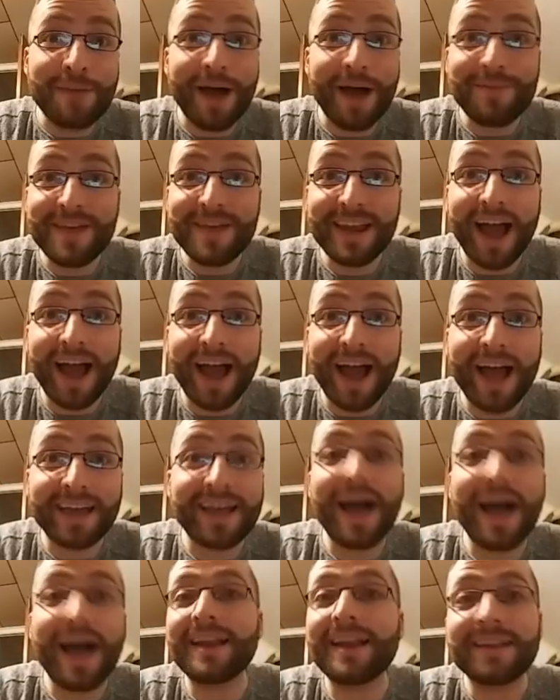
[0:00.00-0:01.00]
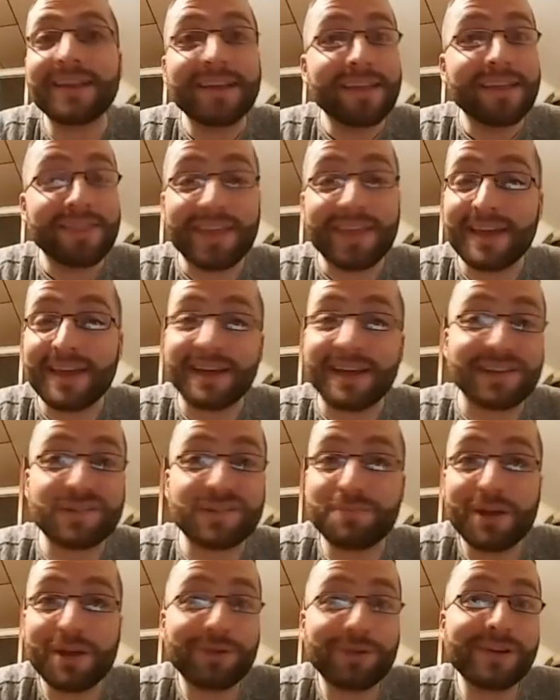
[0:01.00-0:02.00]
I mean, I got the
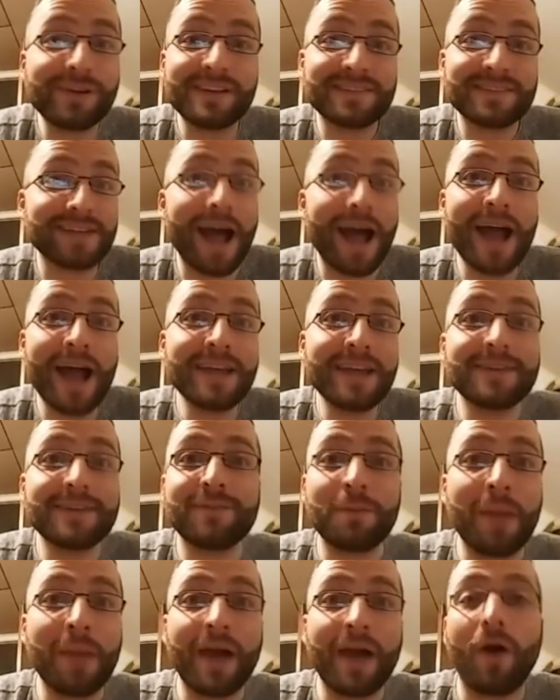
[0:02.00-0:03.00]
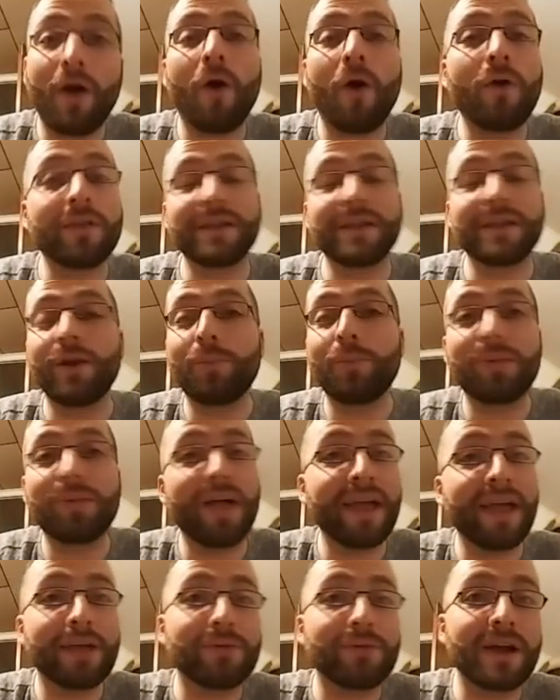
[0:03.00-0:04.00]
experience kind of on my alt, you know,
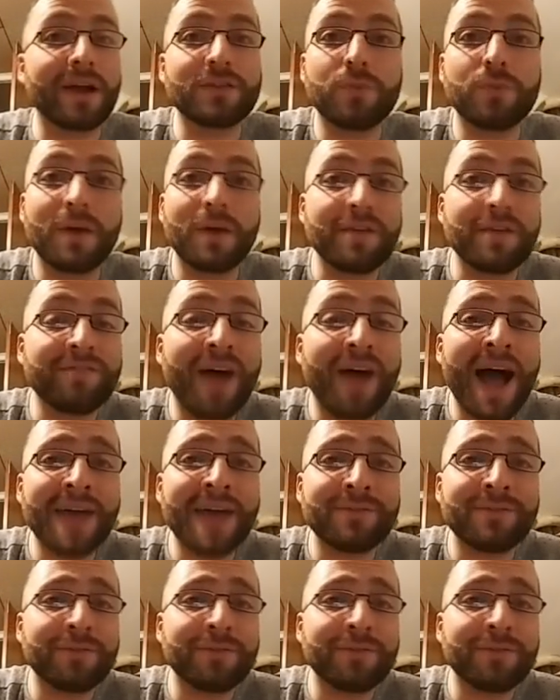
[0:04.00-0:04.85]
playing at rank 25.